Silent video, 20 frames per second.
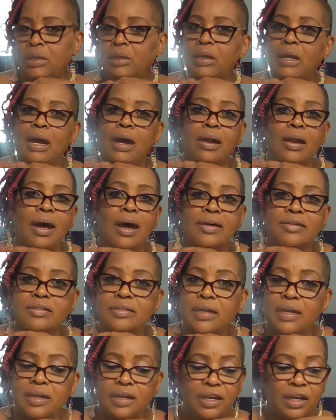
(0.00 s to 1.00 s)
Y'all, I
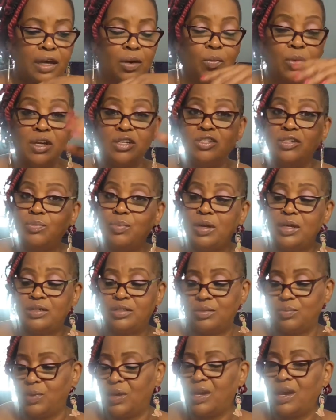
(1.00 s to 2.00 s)
said again,
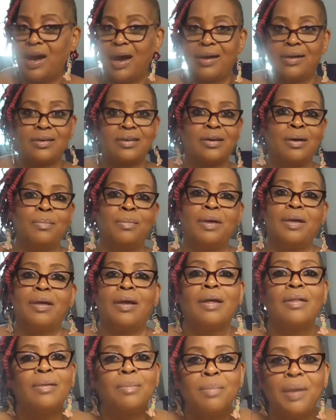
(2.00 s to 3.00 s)
we gotta come
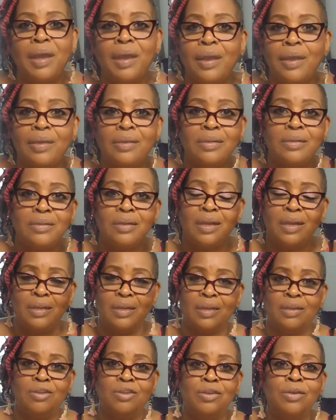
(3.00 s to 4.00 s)
together, man,
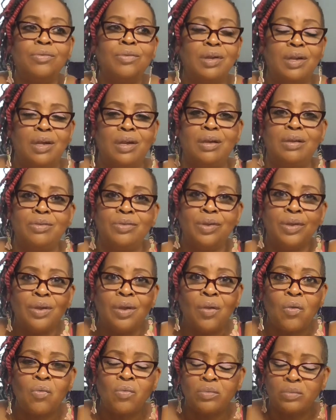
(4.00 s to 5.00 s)
in unity, you
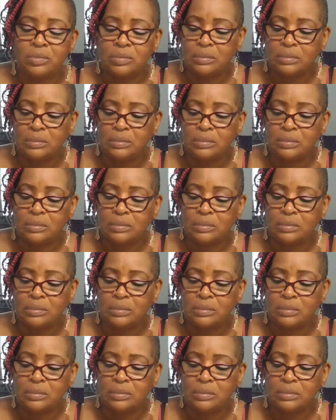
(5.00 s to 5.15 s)
know?